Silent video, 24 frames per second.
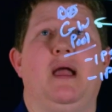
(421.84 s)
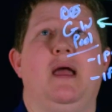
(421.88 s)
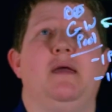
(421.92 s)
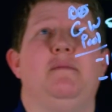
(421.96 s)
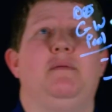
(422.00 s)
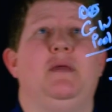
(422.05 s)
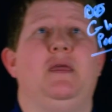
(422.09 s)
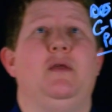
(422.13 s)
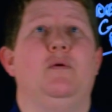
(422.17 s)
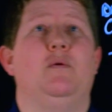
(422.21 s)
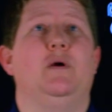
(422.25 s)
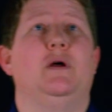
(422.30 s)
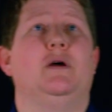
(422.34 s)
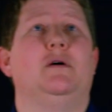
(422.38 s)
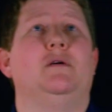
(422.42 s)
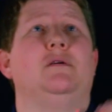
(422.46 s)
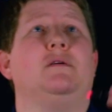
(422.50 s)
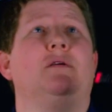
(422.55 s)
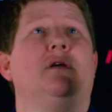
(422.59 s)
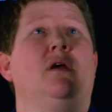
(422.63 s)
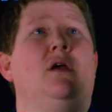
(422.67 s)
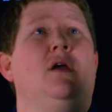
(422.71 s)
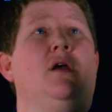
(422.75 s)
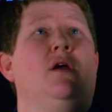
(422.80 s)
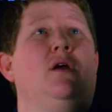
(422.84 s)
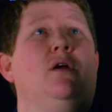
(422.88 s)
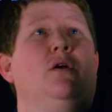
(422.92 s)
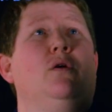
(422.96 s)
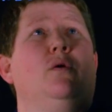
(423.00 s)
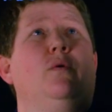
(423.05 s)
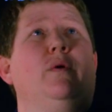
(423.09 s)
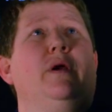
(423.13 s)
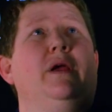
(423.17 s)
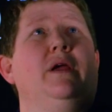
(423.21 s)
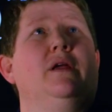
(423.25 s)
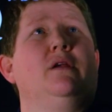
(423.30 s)
I P will
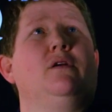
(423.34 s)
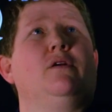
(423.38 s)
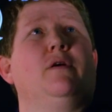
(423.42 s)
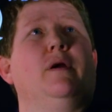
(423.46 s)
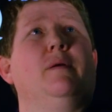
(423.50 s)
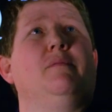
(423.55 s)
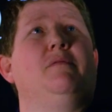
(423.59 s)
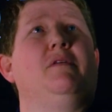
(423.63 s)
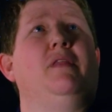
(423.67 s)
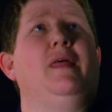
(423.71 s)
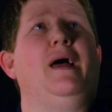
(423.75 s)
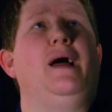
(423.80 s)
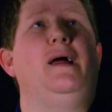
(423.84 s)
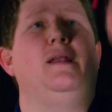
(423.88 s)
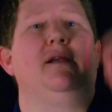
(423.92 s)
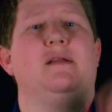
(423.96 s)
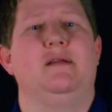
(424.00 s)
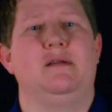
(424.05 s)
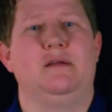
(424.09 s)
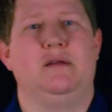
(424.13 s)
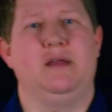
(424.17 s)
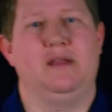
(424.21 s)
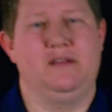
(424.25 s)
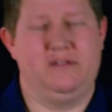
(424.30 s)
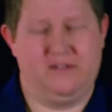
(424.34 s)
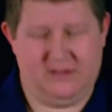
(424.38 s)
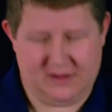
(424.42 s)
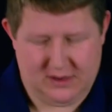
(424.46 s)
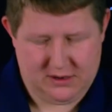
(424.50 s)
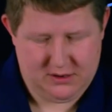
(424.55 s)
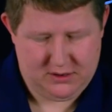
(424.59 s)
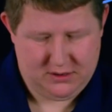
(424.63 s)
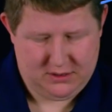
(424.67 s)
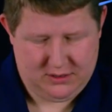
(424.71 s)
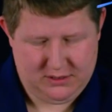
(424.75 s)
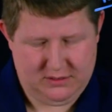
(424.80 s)
re-encrypt that and
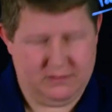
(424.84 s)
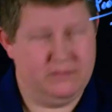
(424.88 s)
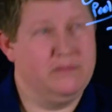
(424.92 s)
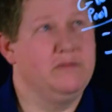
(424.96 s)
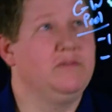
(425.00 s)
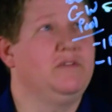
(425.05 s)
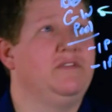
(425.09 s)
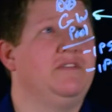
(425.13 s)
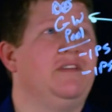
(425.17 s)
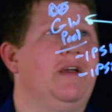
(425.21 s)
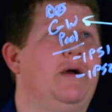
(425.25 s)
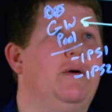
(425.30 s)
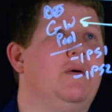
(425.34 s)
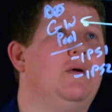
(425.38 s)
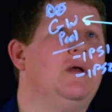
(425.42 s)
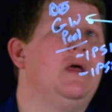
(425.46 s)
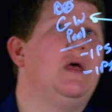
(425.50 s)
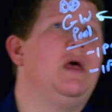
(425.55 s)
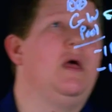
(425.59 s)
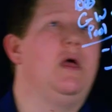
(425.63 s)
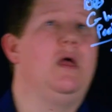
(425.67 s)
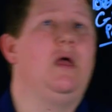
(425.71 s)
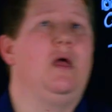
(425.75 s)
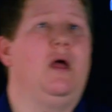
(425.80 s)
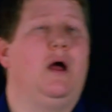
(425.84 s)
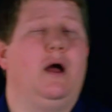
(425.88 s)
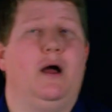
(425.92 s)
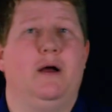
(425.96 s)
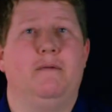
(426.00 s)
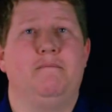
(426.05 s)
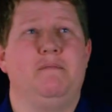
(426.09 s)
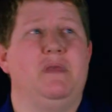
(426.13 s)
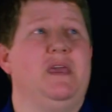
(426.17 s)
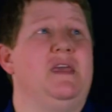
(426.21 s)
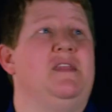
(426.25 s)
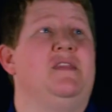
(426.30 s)
send it on. So
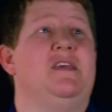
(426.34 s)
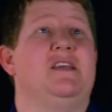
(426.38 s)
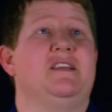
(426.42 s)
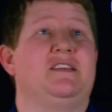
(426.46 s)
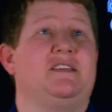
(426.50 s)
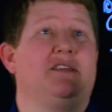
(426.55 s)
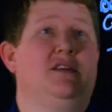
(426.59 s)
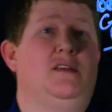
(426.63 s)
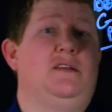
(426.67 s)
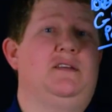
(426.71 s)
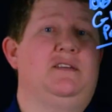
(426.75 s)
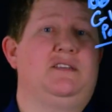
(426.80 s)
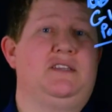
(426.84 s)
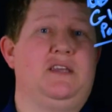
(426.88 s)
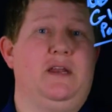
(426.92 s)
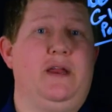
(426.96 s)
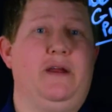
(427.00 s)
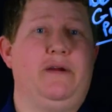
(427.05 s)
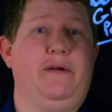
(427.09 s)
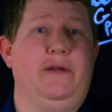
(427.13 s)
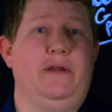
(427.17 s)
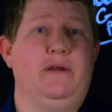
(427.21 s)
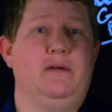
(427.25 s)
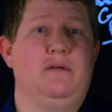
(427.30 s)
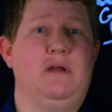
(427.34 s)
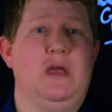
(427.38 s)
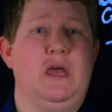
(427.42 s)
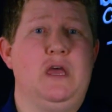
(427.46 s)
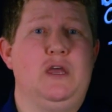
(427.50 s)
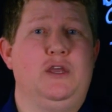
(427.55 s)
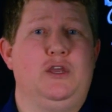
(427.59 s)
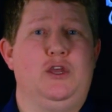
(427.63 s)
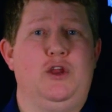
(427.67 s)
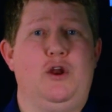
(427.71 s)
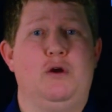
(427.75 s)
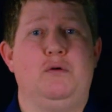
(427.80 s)
um, in this scenario,
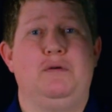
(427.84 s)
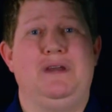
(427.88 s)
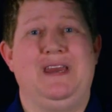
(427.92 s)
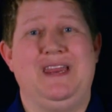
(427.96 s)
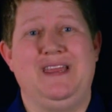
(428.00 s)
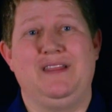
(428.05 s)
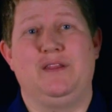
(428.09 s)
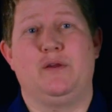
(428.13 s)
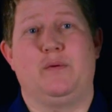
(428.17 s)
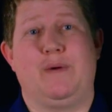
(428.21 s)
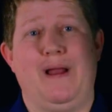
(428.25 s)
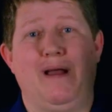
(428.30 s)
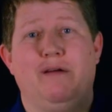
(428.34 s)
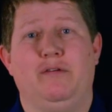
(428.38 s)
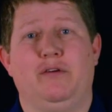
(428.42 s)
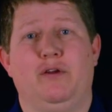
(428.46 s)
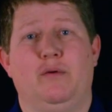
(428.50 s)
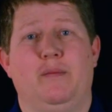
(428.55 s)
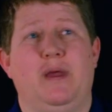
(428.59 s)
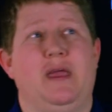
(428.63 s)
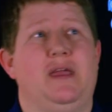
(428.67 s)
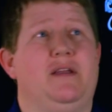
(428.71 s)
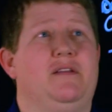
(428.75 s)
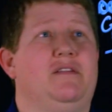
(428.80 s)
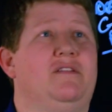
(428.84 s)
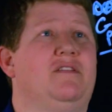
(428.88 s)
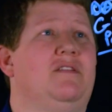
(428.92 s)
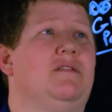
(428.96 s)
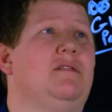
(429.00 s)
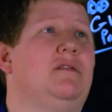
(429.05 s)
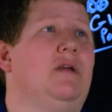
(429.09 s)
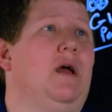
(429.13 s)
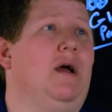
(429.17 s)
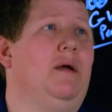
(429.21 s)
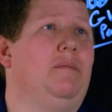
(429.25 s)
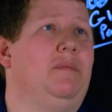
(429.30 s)
you don't need the route domains
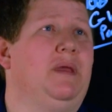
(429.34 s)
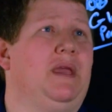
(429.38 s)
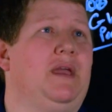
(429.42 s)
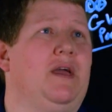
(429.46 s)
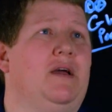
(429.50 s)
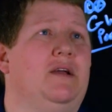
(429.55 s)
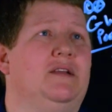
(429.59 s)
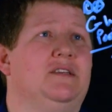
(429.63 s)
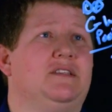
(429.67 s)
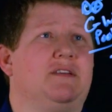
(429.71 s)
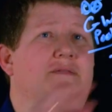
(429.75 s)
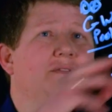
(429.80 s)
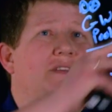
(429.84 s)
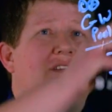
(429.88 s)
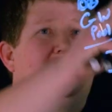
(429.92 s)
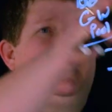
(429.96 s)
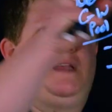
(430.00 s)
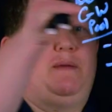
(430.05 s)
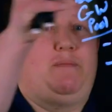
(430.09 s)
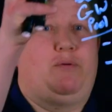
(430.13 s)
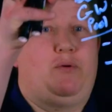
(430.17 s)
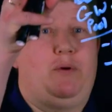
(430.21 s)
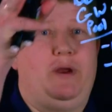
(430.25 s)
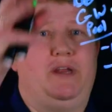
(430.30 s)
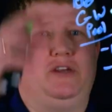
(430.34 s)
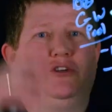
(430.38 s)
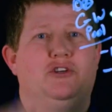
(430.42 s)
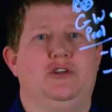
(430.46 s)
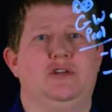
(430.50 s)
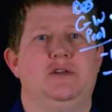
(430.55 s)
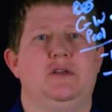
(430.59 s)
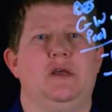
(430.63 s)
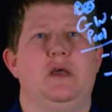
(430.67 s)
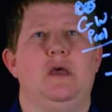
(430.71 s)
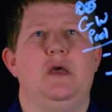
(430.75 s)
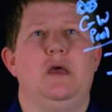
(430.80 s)
uh, because of the
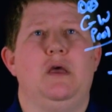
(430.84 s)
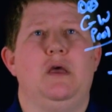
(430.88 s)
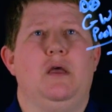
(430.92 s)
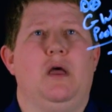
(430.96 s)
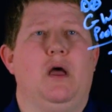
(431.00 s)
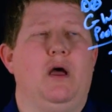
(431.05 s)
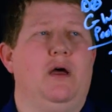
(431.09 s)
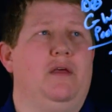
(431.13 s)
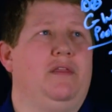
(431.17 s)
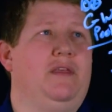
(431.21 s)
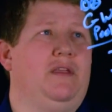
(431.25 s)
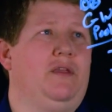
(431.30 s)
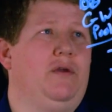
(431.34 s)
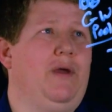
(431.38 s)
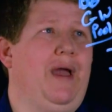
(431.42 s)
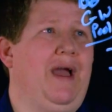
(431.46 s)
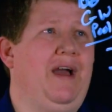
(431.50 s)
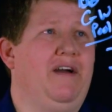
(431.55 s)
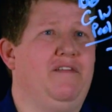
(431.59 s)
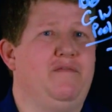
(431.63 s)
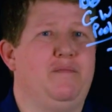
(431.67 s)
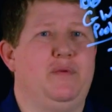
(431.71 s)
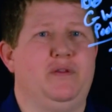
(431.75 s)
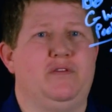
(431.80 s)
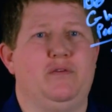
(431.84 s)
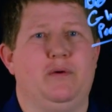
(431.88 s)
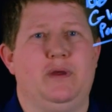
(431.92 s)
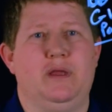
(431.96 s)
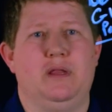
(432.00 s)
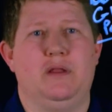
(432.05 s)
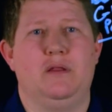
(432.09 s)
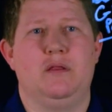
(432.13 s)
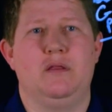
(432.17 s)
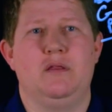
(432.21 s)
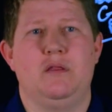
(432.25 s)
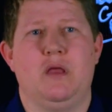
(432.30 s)
separation uh, that you have
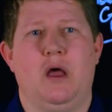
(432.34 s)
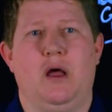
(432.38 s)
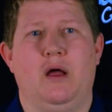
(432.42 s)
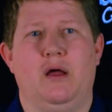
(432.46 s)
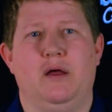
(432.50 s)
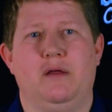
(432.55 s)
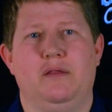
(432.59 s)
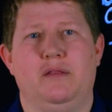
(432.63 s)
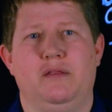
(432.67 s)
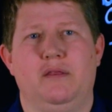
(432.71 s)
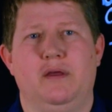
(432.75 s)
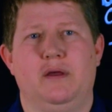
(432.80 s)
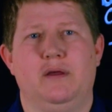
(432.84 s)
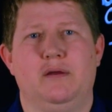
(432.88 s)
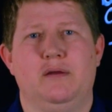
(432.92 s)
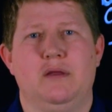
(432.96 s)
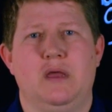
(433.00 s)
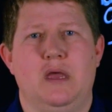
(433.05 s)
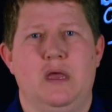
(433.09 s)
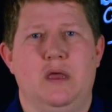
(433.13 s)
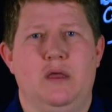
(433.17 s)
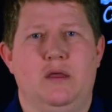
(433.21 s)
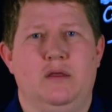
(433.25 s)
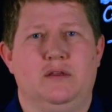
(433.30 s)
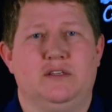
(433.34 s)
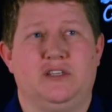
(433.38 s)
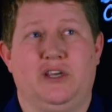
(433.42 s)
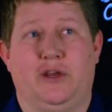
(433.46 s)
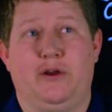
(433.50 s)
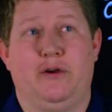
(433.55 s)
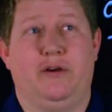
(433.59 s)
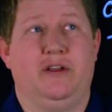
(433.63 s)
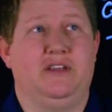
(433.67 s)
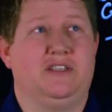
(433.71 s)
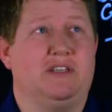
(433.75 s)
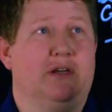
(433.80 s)
between uh, the
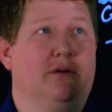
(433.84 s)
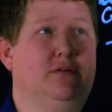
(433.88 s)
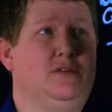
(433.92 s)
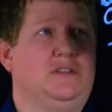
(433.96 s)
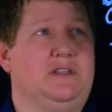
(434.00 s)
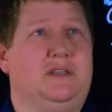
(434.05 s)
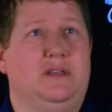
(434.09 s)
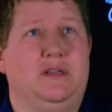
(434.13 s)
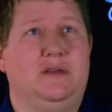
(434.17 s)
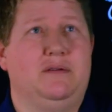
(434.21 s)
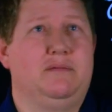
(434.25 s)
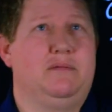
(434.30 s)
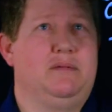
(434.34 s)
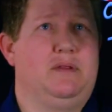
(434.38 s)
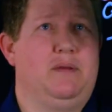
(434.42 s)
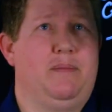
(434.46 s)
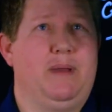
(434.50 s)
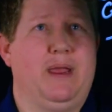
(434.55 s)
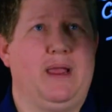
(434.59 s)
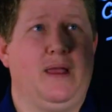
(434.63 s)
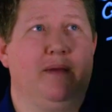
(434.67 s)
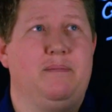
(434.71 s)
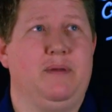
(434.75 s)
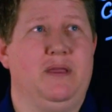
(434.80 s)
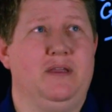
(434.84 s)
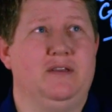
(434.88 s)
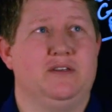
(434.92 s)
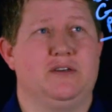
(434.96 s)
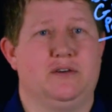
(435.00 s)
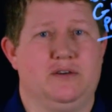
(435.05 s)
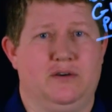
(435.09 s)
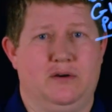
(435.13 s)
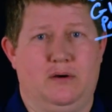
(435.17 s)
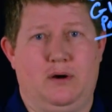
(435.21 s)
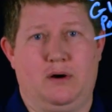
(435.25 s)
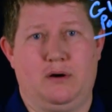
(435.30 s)
security zones and the, the big I Ps
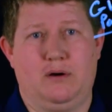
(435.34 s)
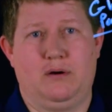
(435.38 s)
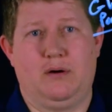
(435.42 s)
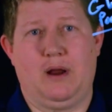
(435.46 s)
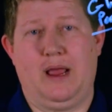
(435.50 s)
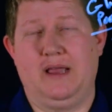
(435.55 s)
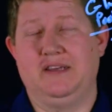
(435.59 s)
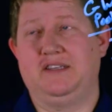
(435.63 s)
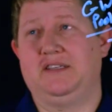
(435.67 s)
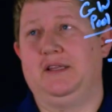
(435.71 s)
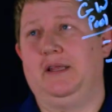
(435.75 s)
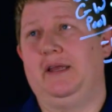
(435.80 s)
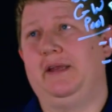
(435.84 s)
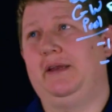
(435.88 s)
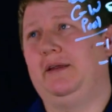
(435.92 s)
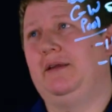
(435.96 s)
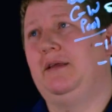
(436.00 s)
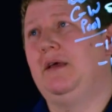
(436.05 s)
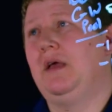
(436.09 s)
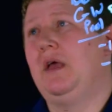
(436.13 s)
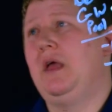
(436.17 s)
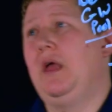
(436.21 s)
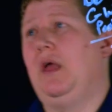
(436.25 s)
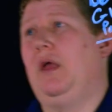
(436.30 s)
are, are isolated.